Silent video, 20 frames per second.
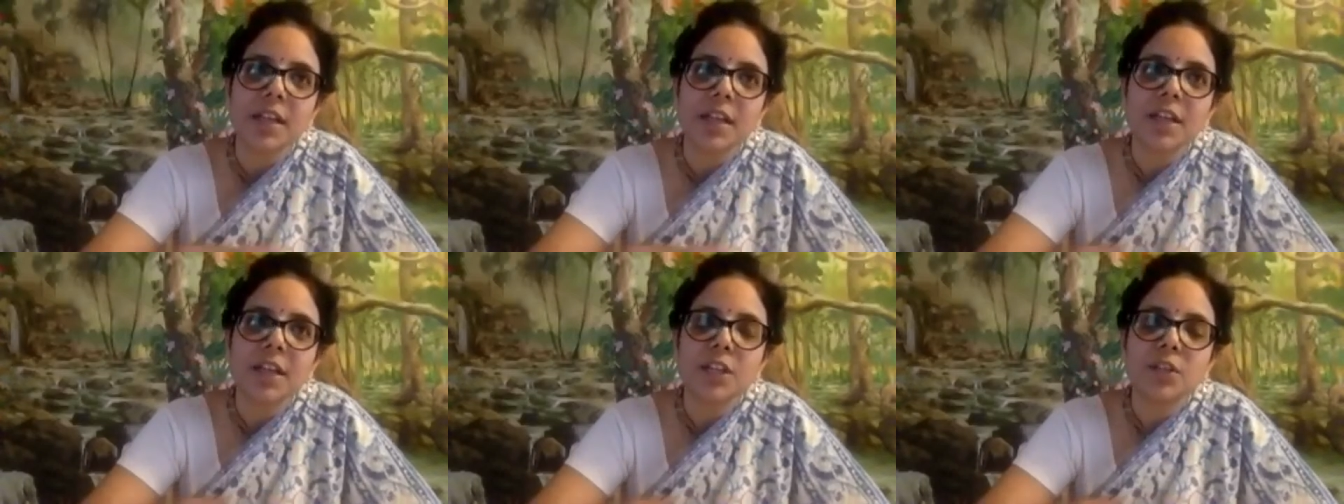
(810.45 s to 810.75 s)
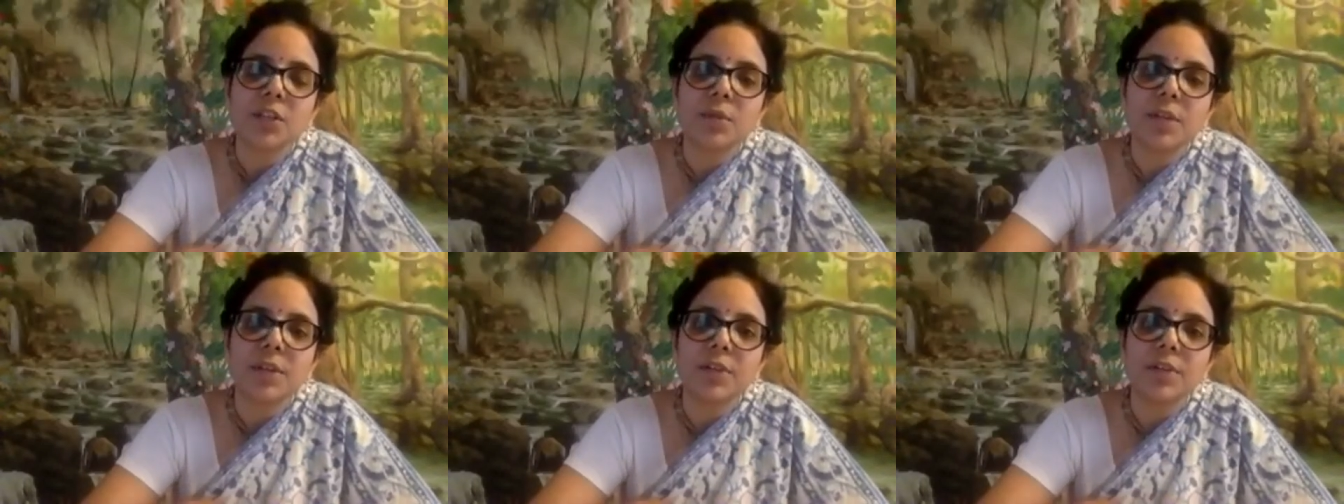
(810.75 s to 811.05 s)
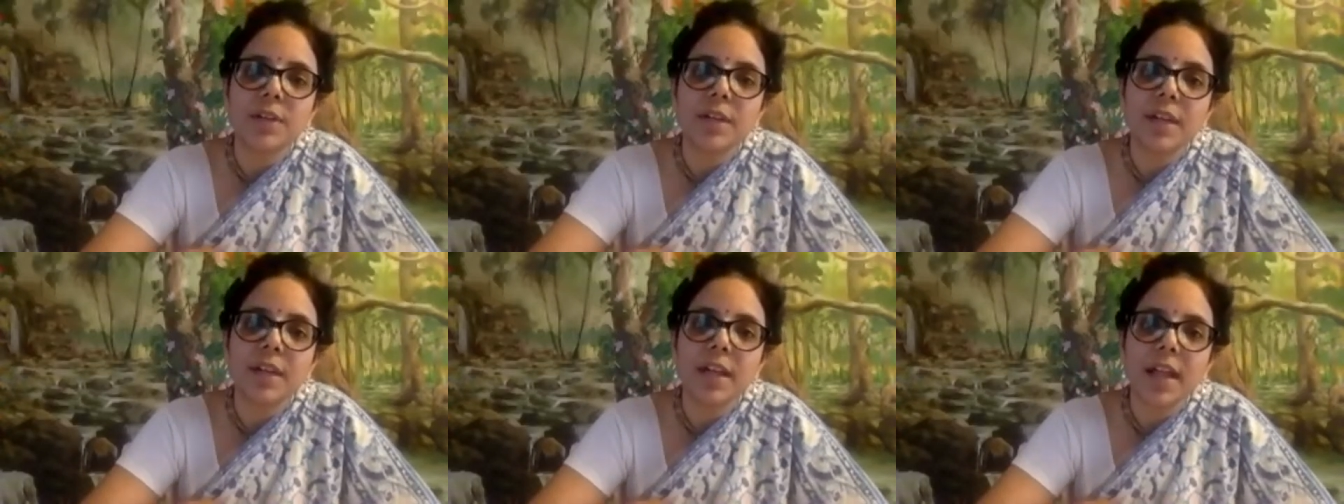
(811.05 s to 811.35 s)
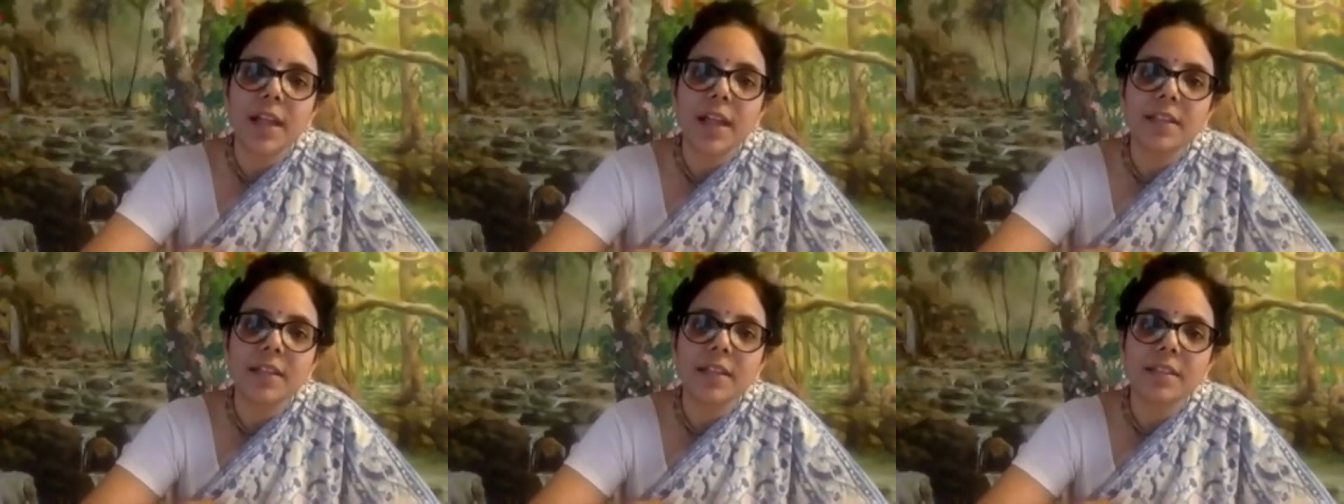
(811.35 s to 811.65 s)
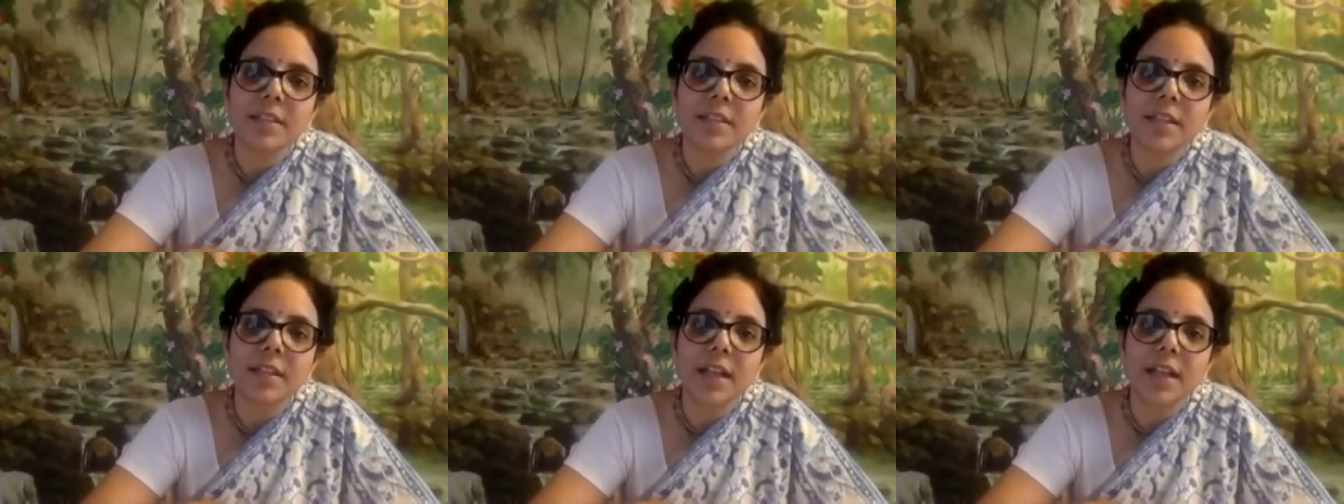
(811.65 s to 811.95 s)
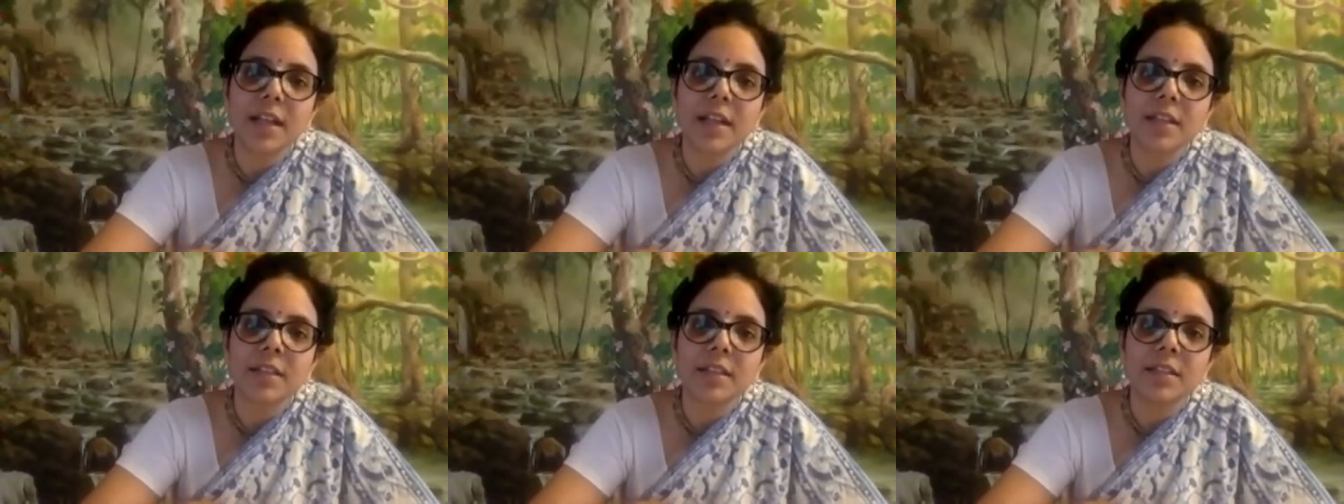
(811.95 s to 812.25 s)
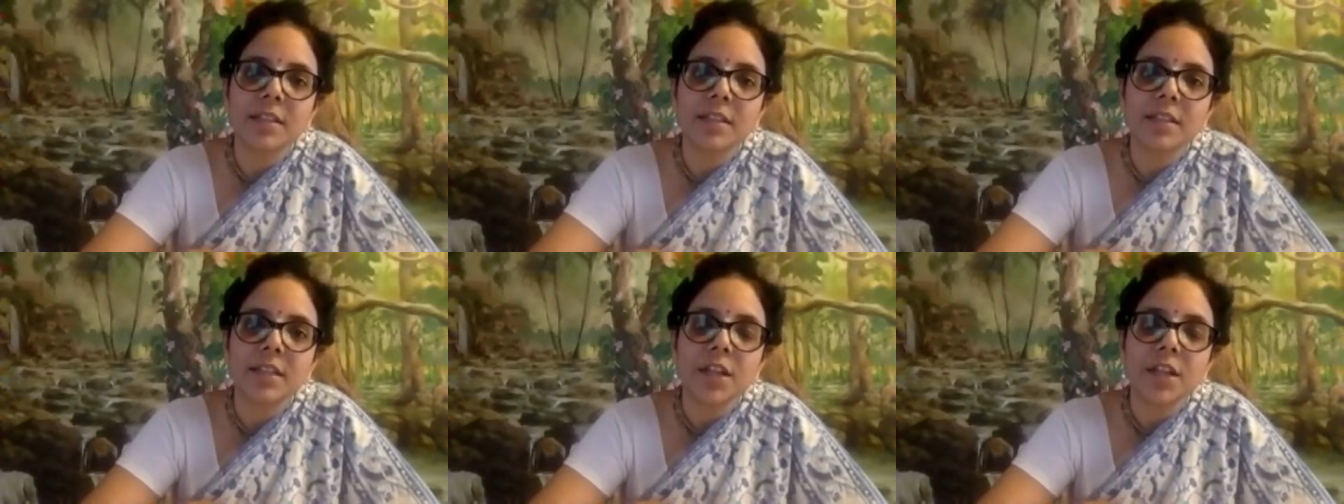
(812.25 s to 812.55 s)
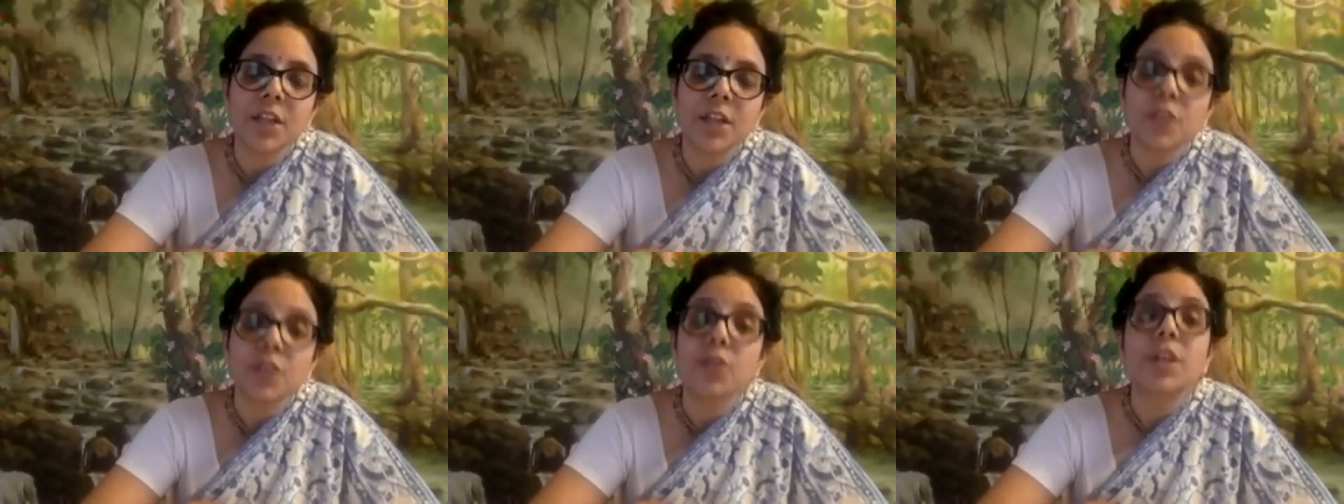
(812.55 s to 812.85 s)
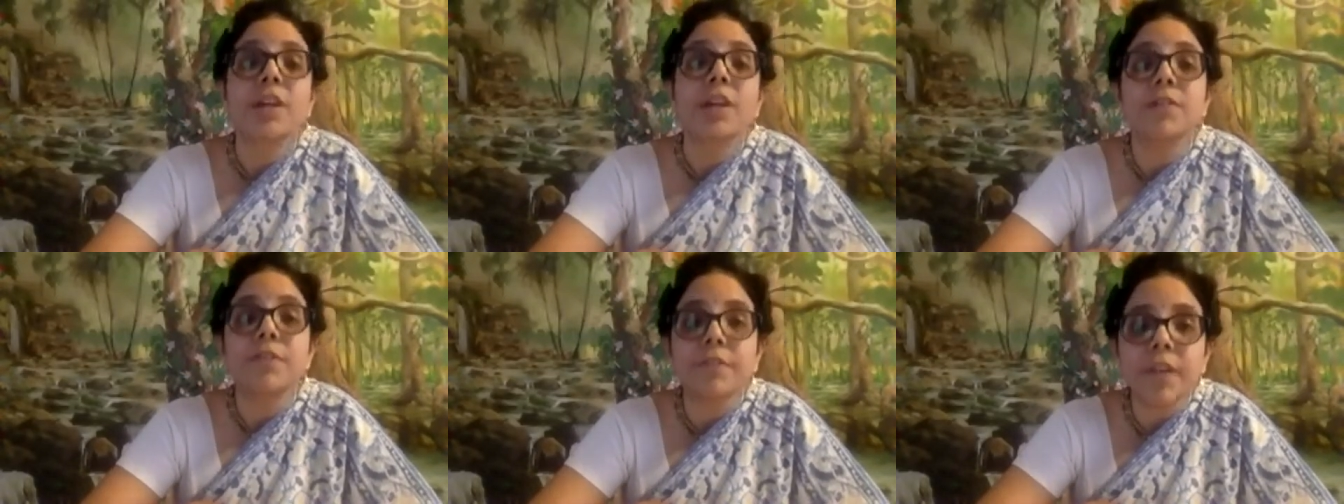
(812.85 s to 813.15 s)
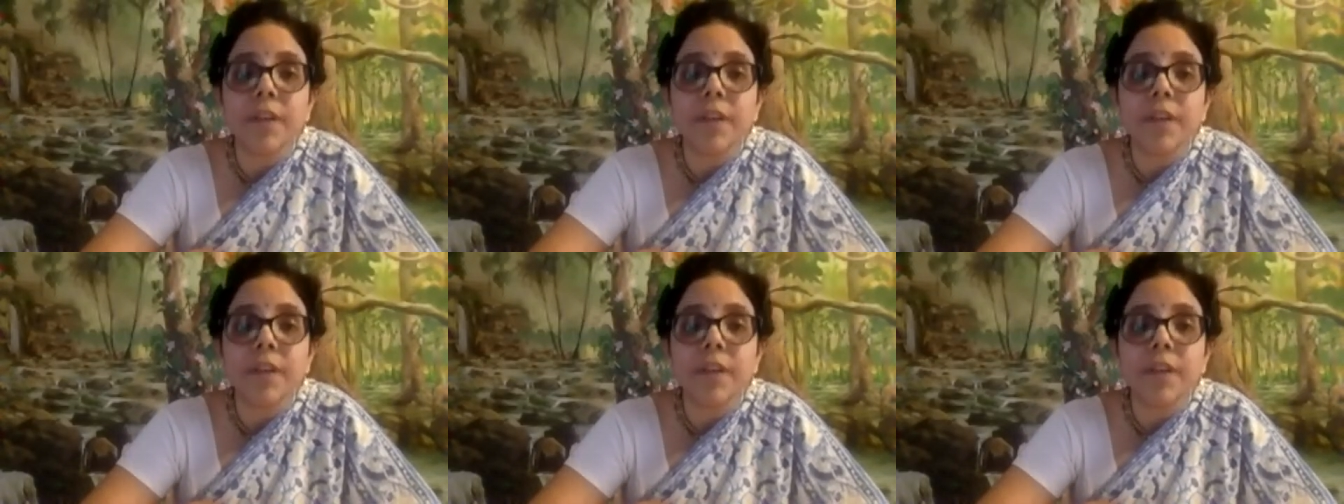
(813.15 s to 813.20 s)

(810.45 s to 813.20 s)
you will realize that you can